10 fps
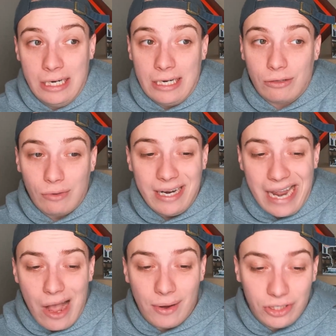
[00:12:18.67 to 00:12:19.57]
right
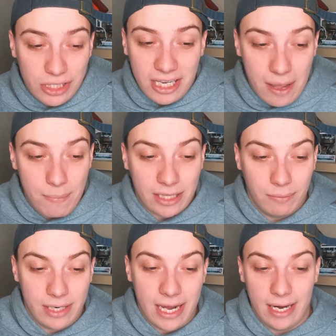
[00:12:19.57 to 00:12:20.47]
now, I just can't pick them
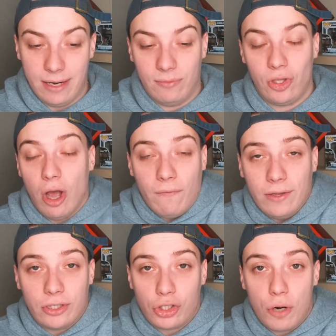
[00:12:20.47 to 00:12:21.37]
to get in. The
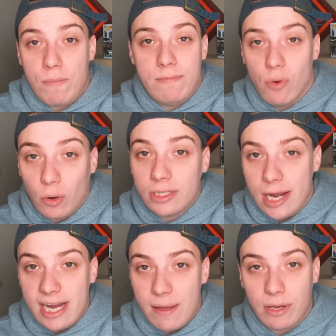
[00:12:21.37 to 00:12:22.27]
offense should be more
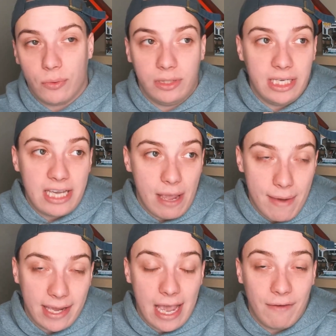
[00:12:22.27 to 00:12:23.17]
dynamic with DK
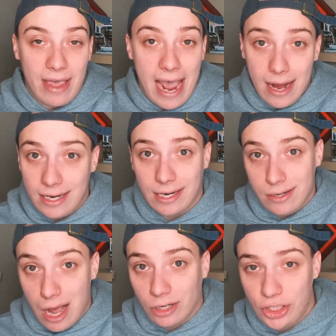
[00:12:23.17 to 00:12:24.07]
Metcalf added and
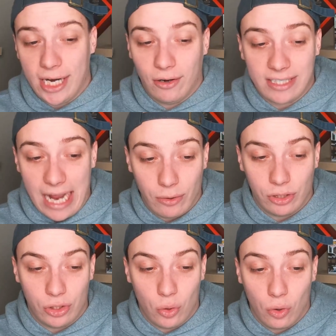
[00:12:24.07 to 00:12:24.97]
Najee Harris out the
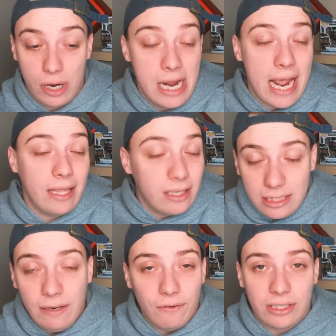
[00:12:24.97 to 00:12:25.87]
door, and the
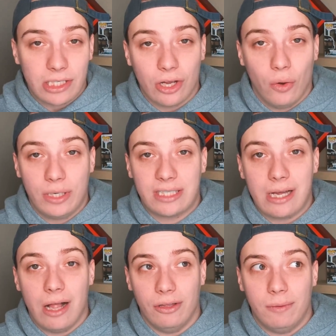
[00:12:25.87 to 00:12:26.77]
defense is always
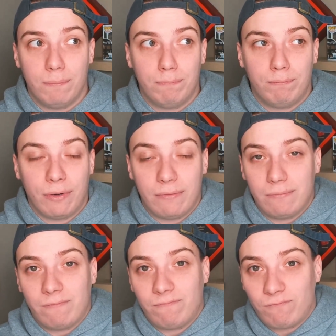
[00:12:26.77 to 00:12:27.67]
solid. But
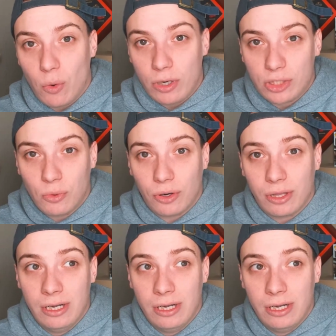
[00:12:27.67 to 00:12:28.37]
for what it's worth,